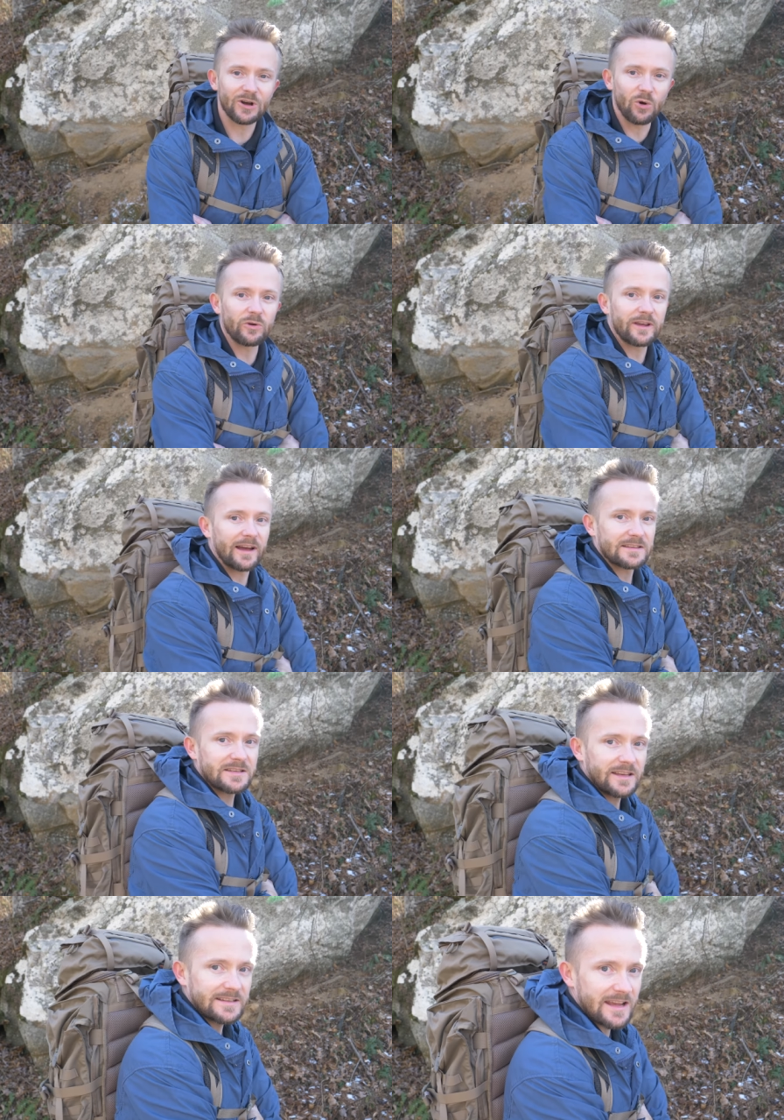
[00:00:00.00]
oh
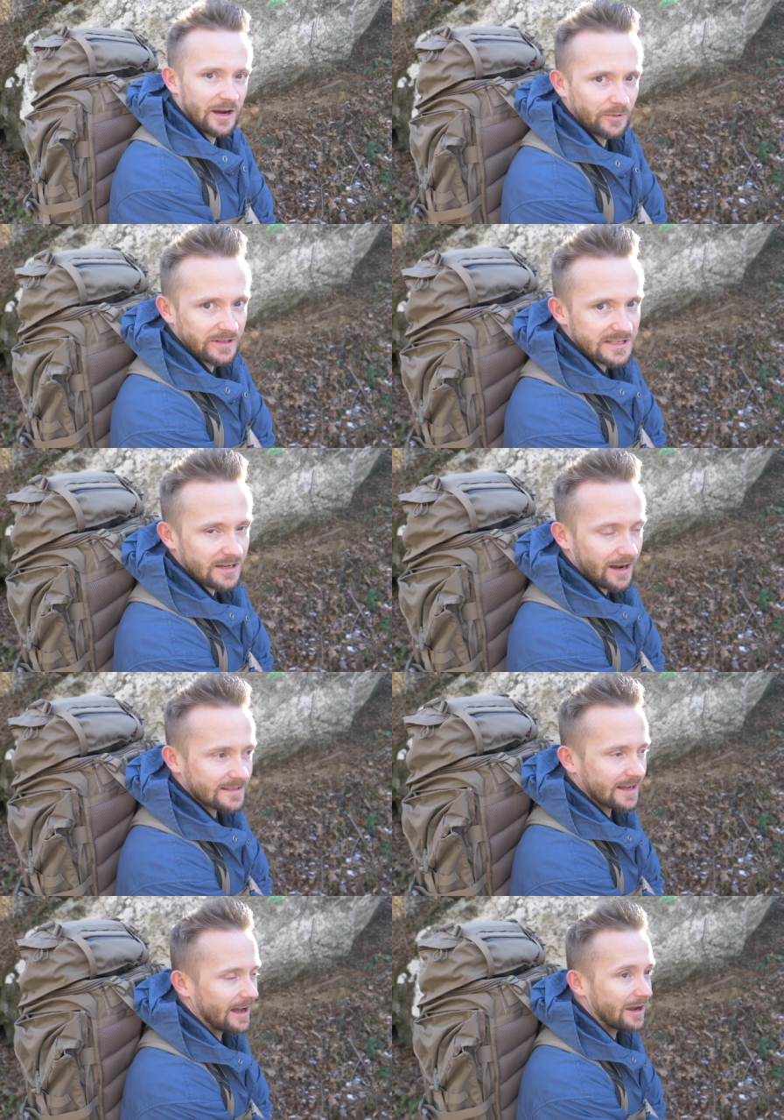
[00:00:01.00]
yes, it is
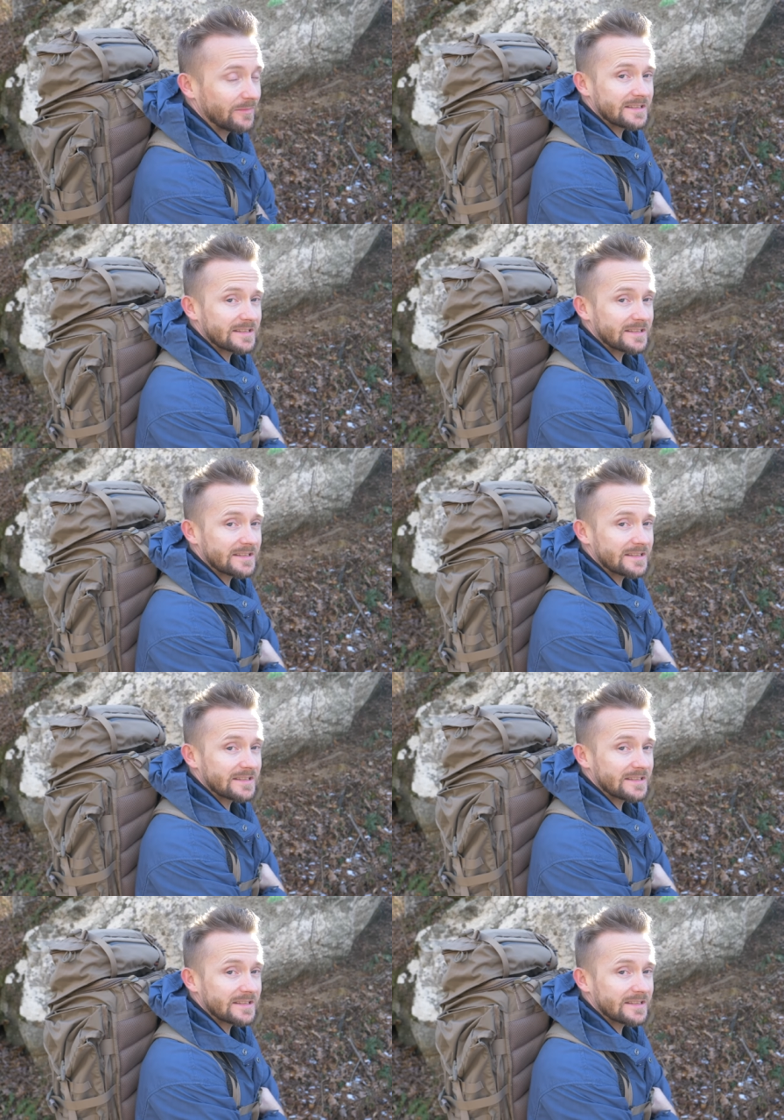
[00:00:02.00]
Eberlestock time.